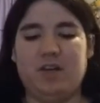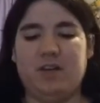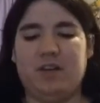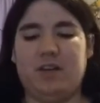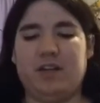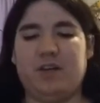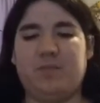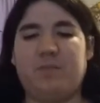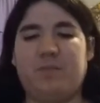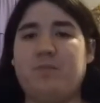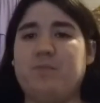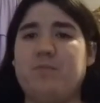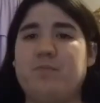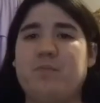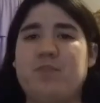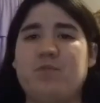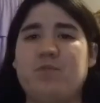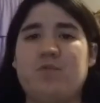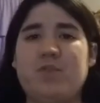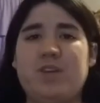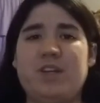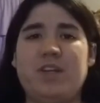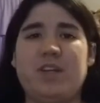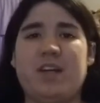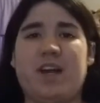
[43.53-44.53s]
Like,
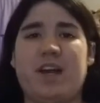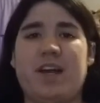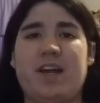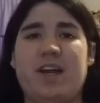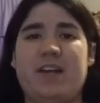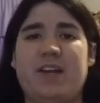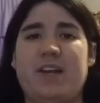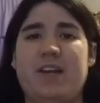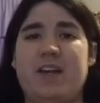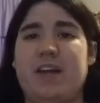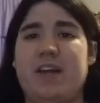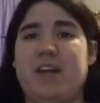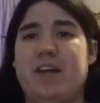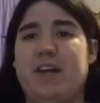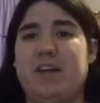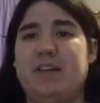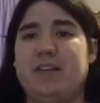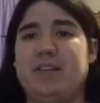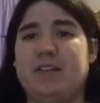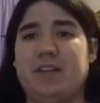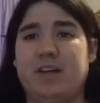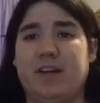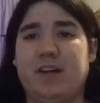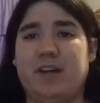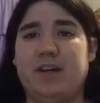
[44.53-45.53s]
between 9
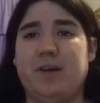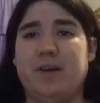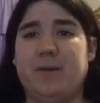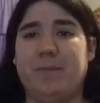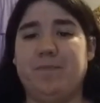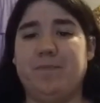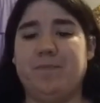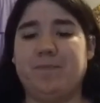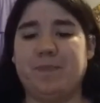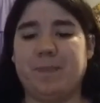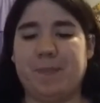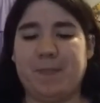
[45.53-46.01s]
and um,